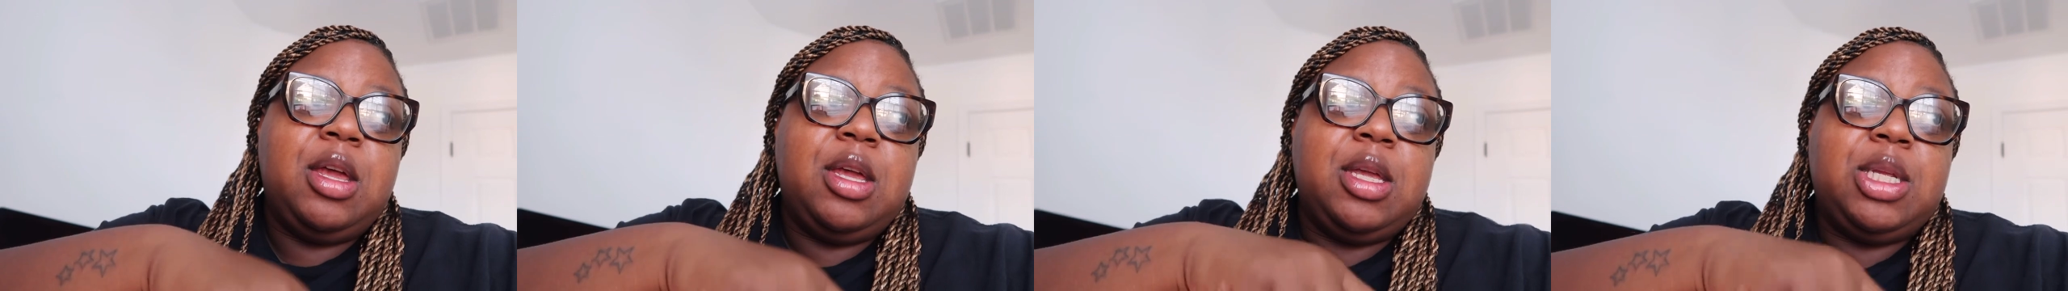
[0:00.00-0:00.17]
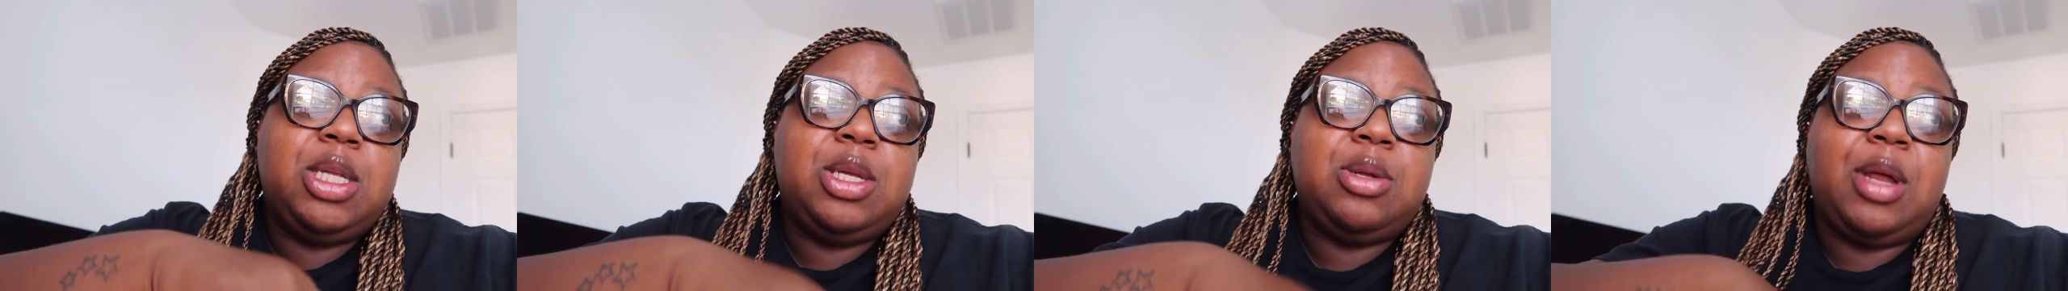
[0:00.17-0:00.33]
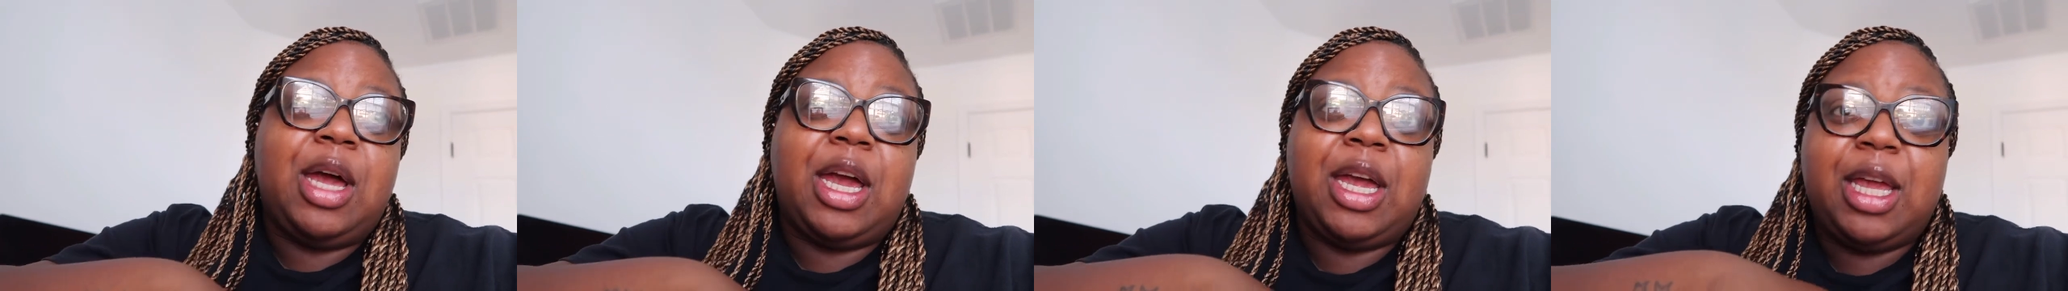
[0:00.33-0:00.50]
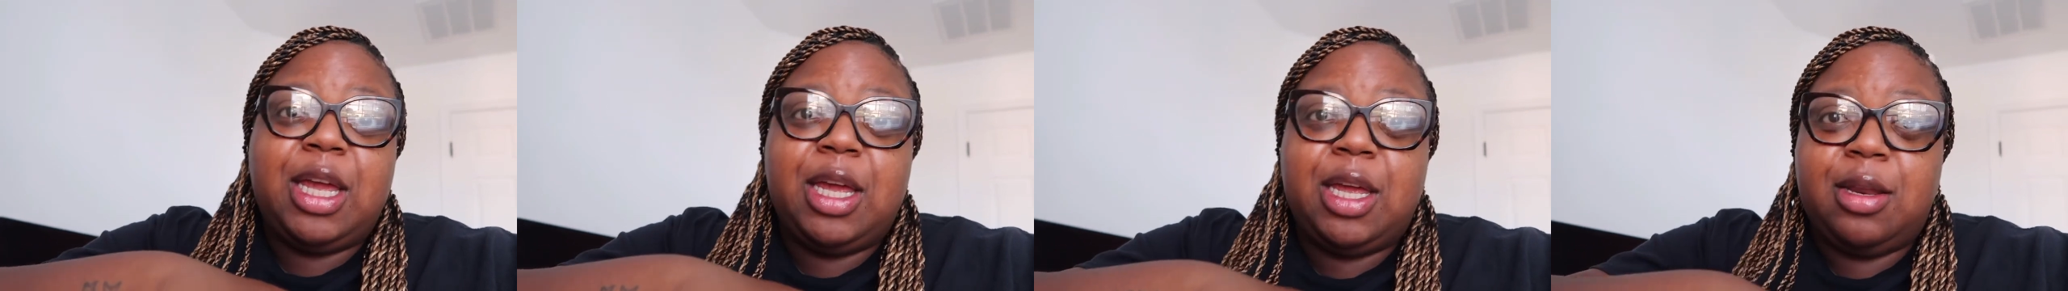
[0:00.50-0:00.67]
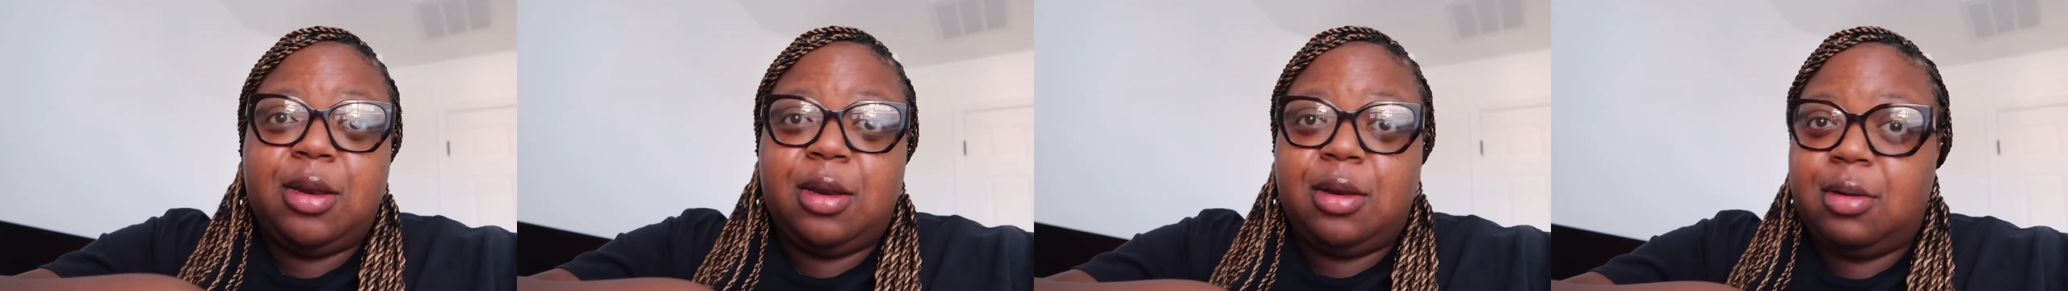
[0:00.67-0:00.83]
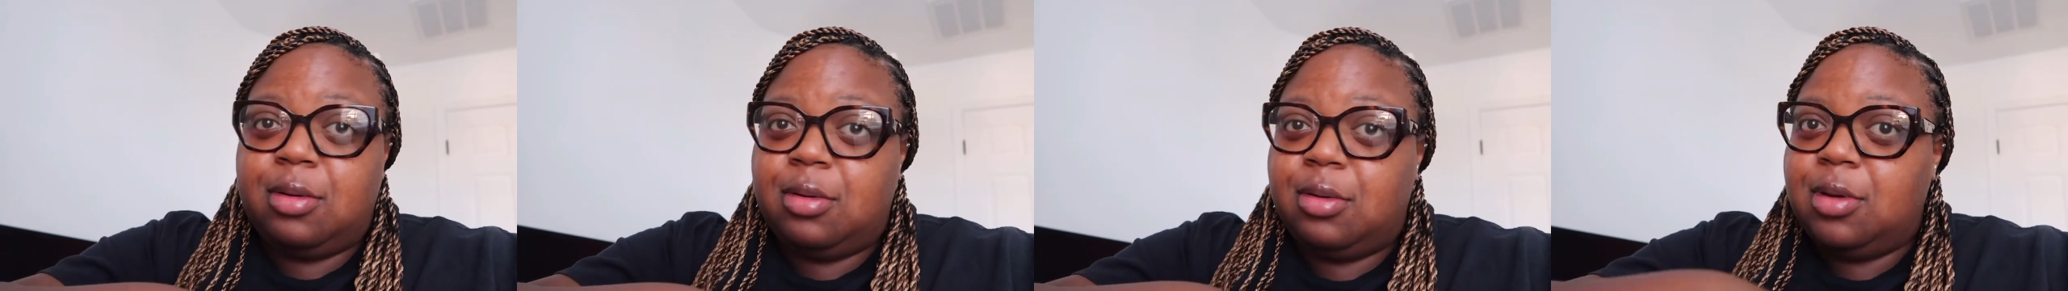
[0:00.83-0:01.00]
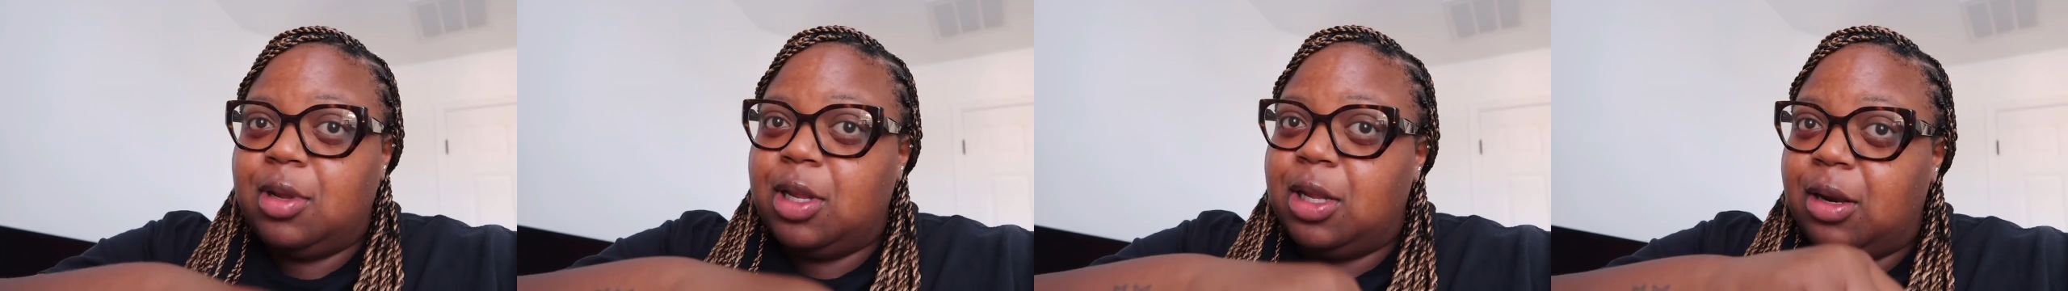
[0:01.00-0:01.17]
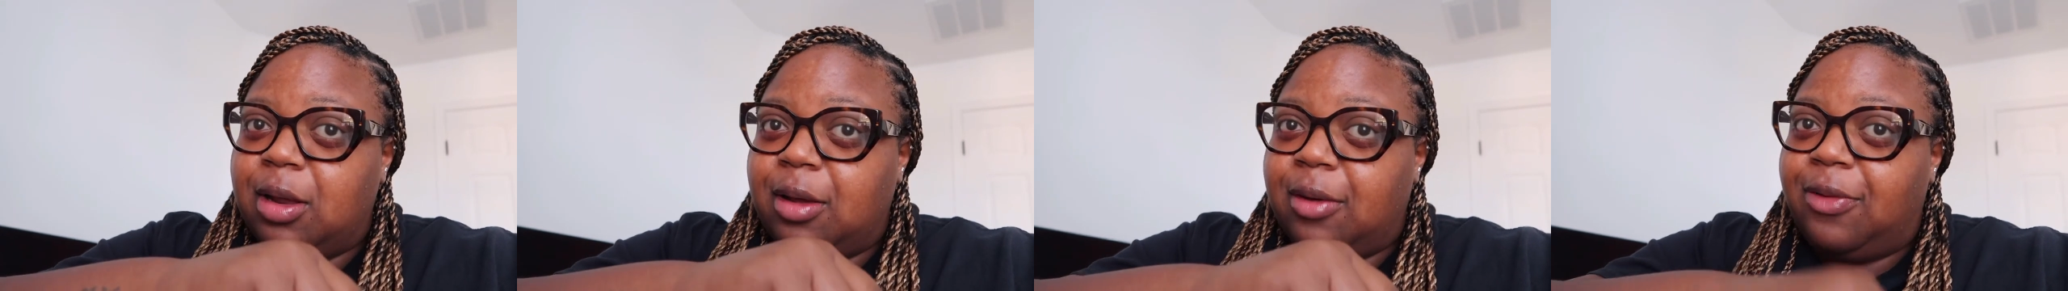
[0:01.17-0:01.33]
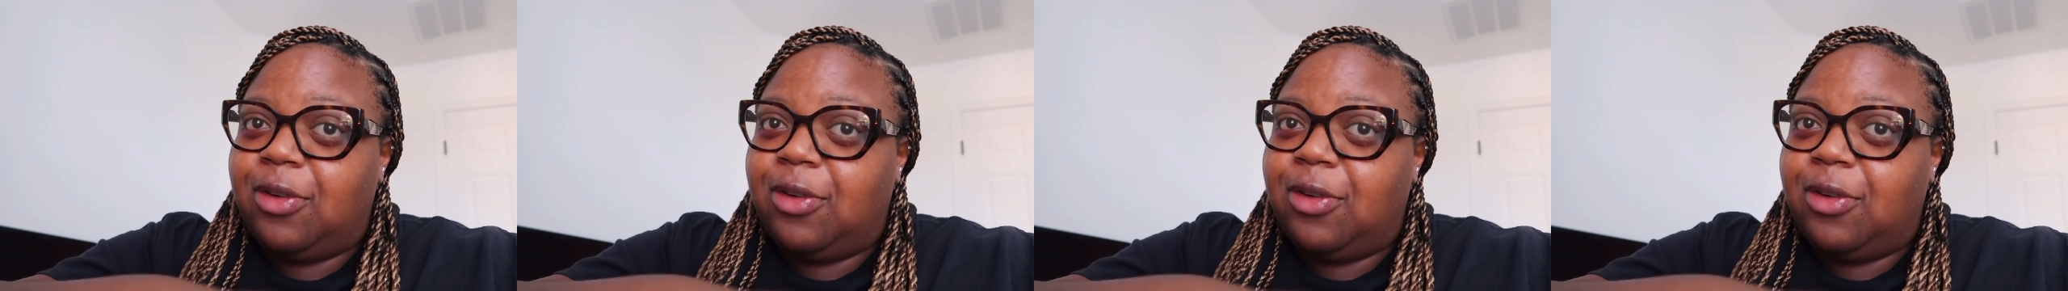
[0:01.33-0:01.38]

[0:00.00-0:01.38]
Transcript: so that I can literally